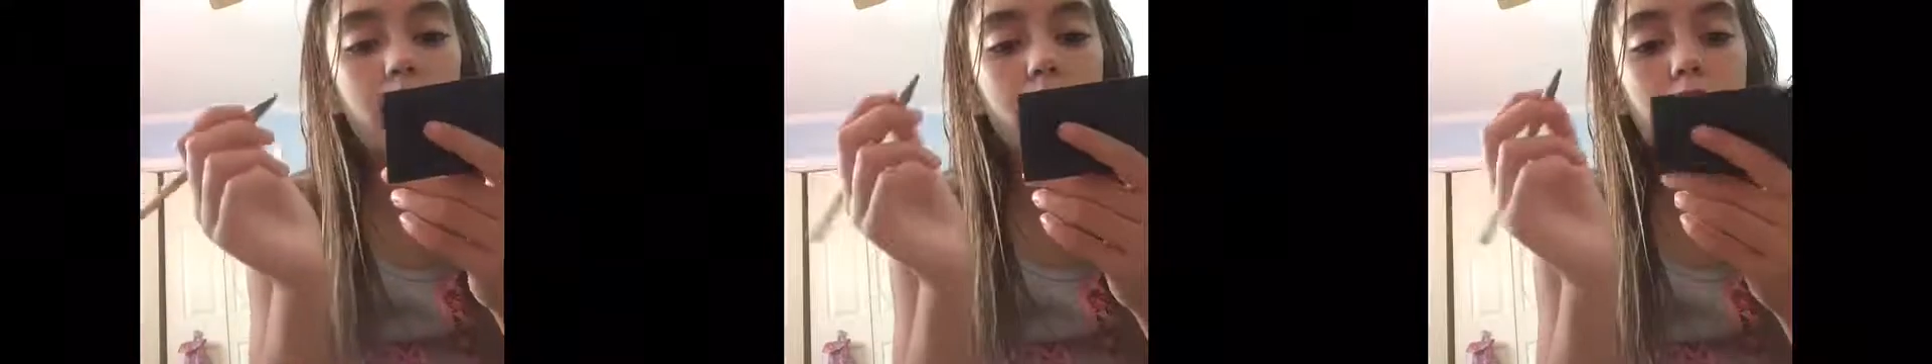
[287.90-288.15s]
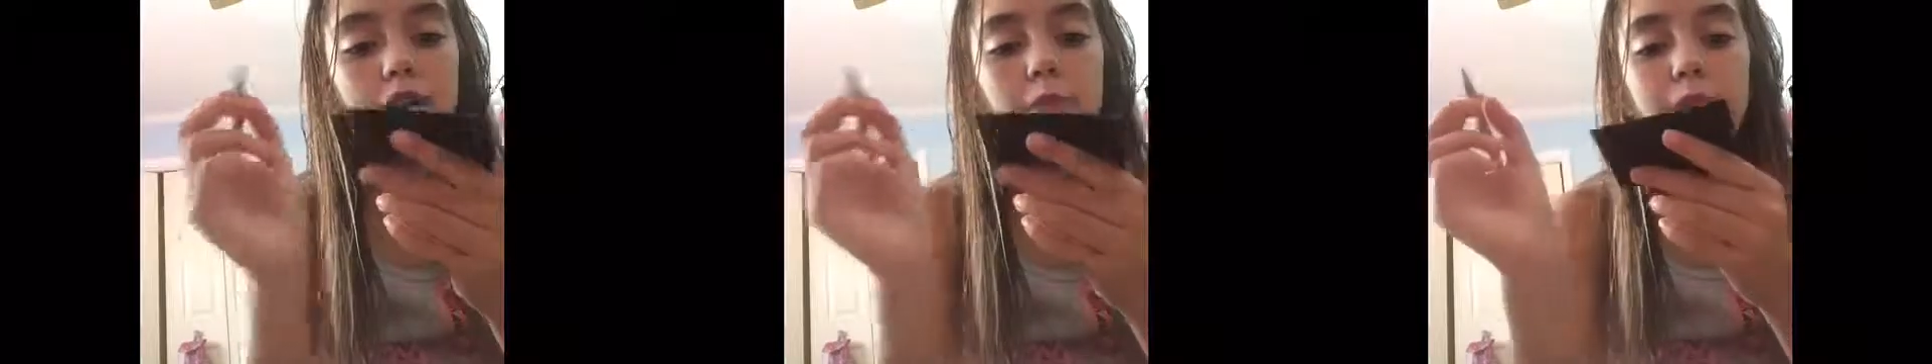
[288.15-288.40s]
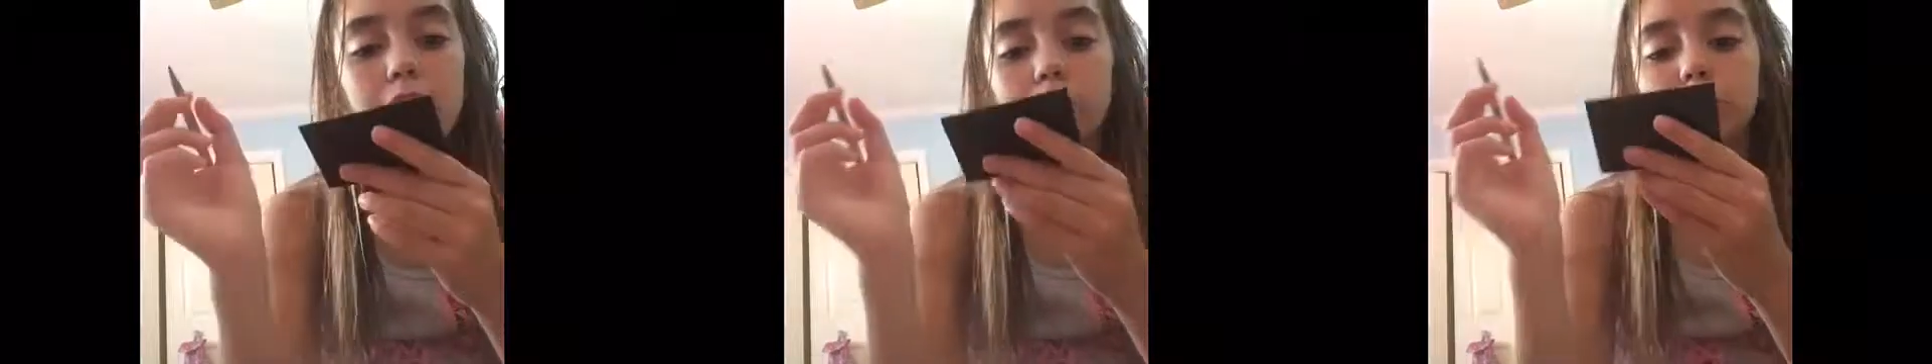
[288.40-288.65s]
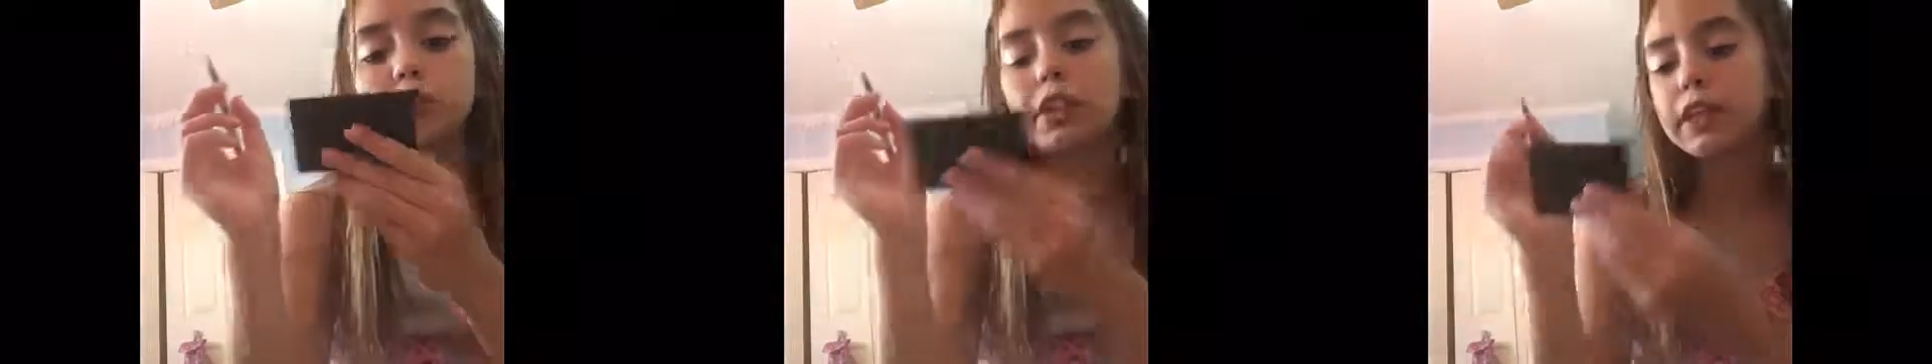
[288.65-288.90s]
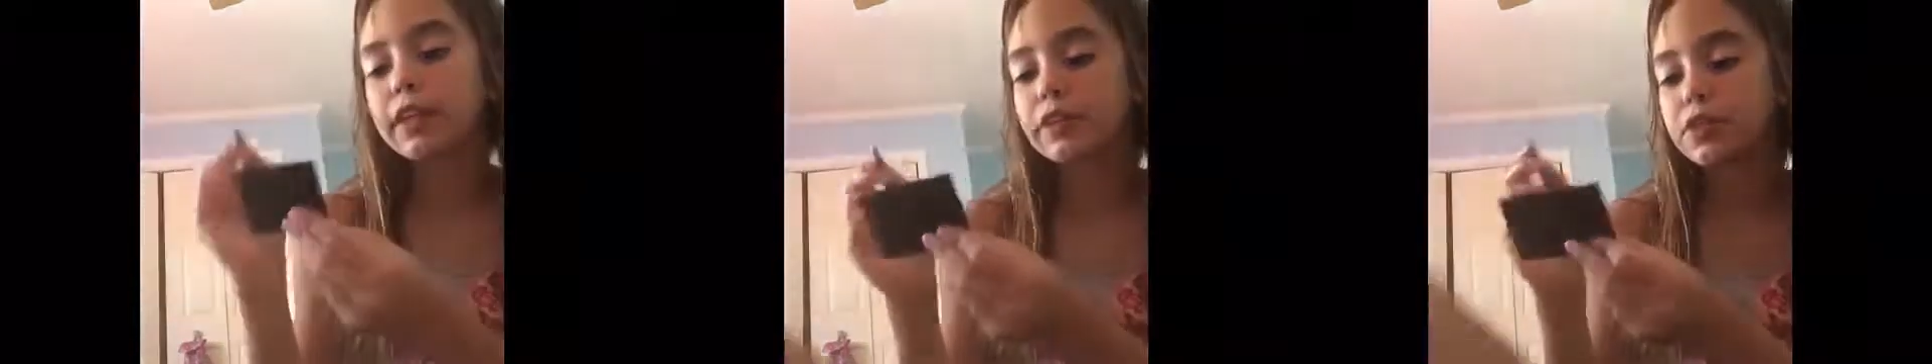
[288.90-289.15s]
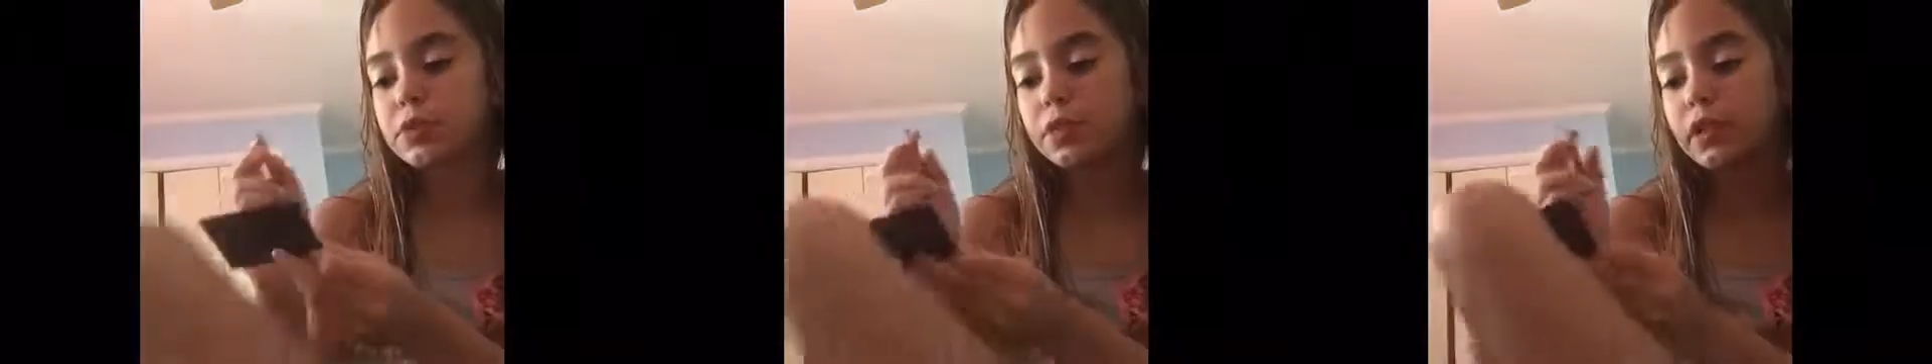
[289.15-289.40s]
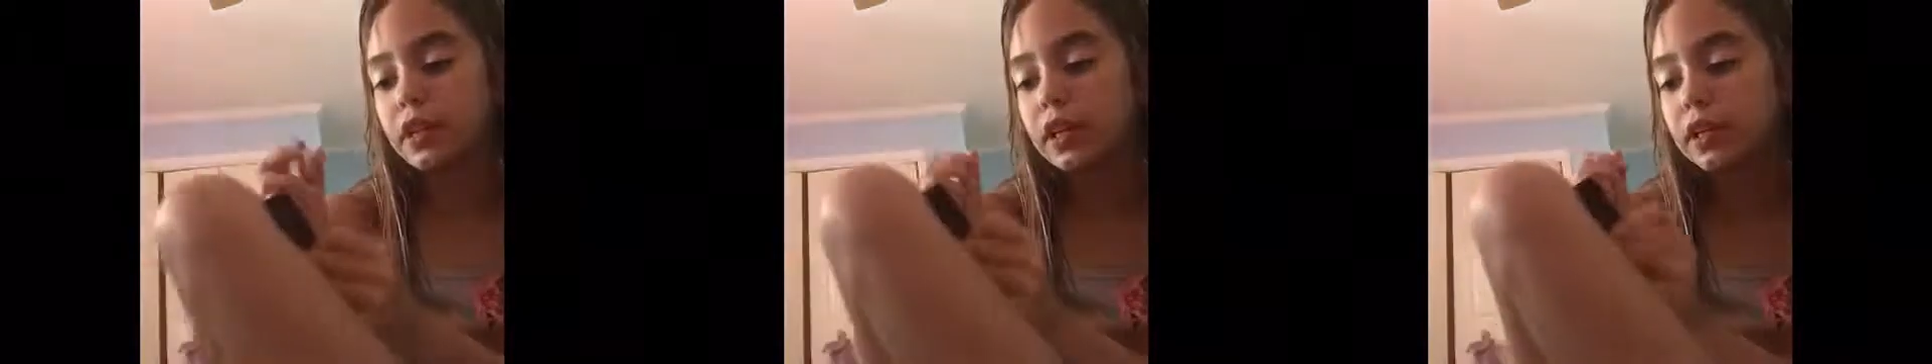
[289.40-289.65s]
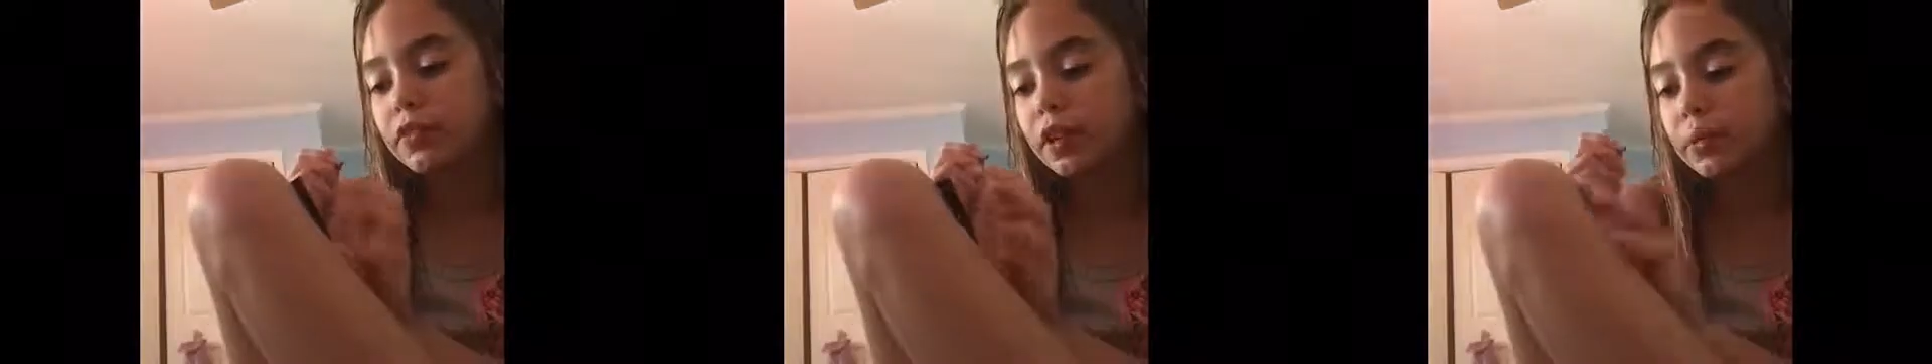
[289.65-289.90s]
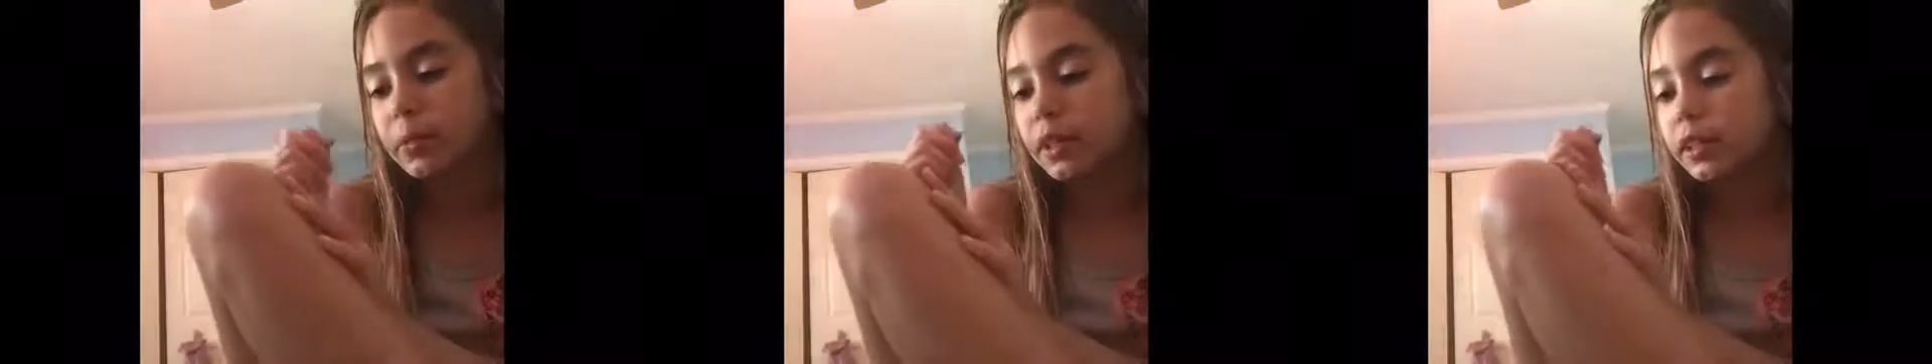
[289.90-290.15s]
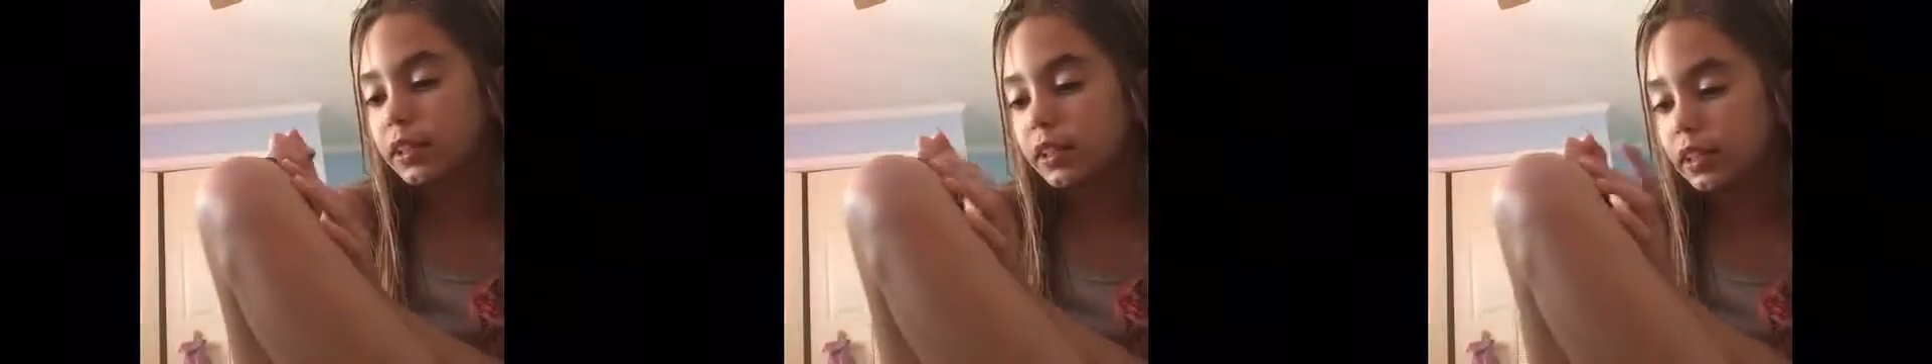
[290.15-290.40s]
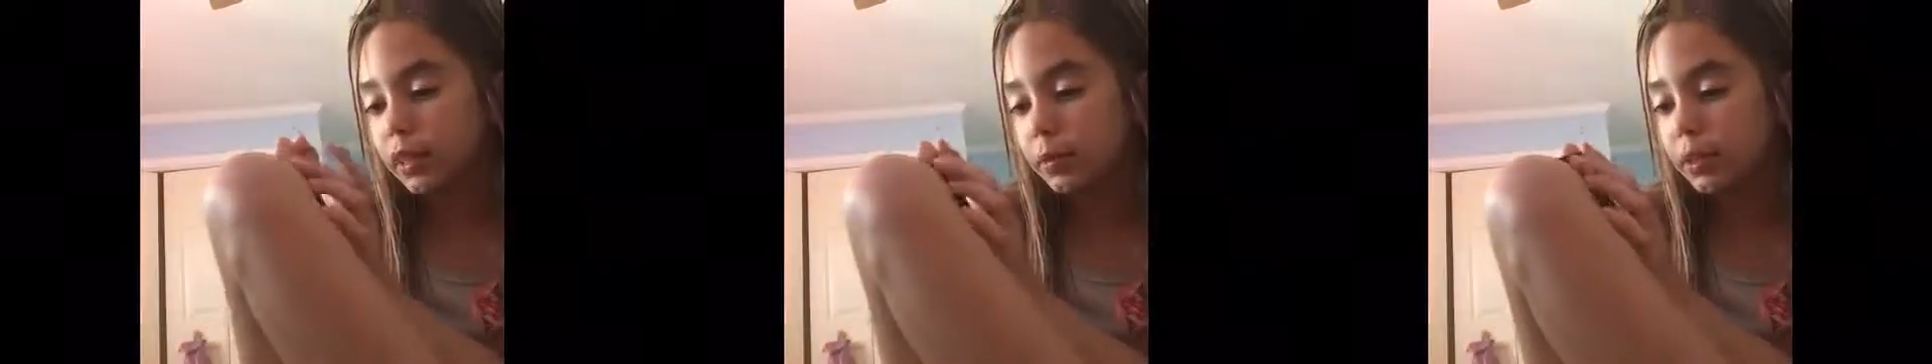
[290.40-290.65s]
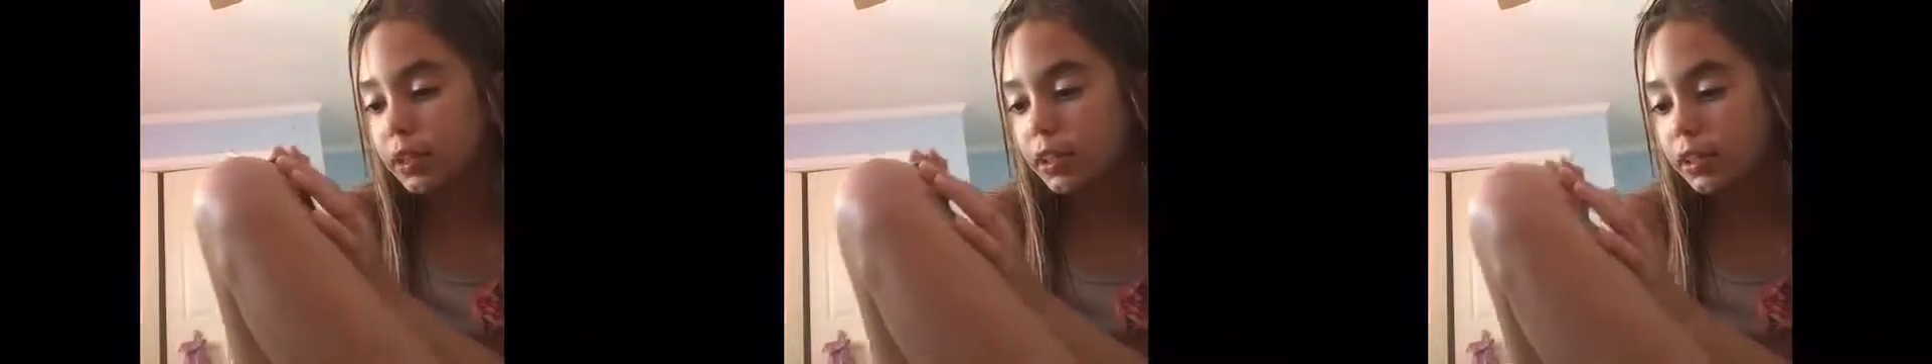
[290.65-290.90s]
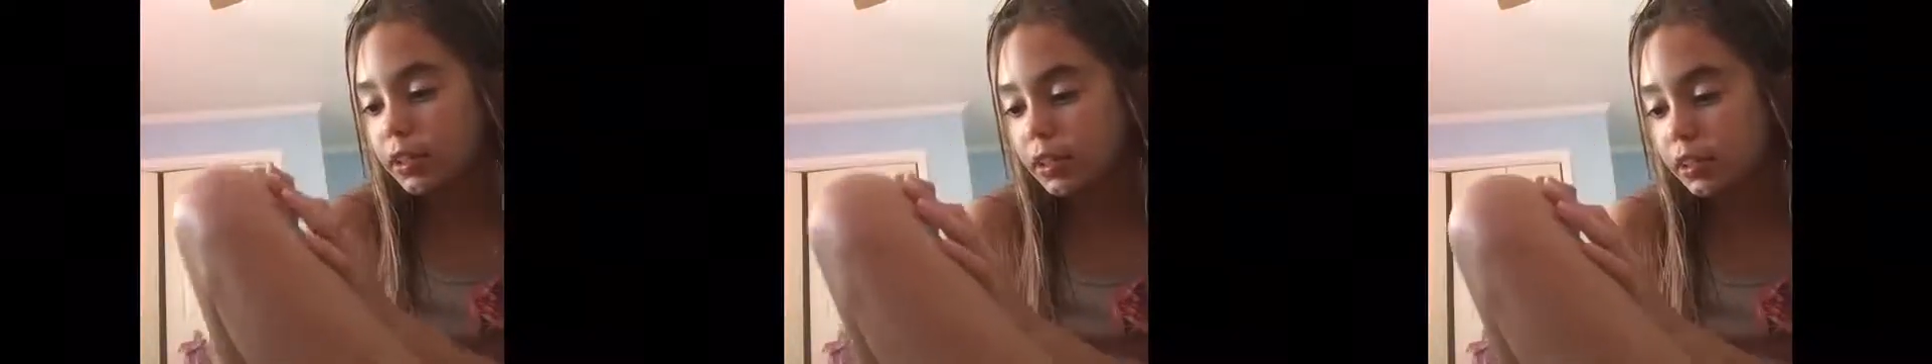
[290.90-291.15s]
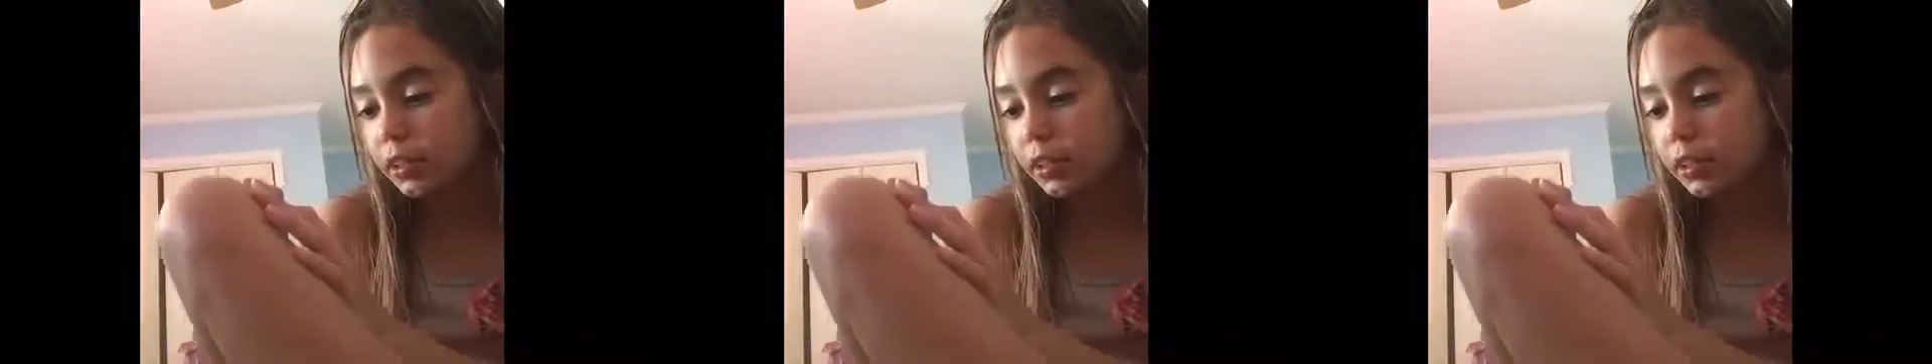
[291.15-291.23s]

and I'm just gonna give it to her and write my name on it.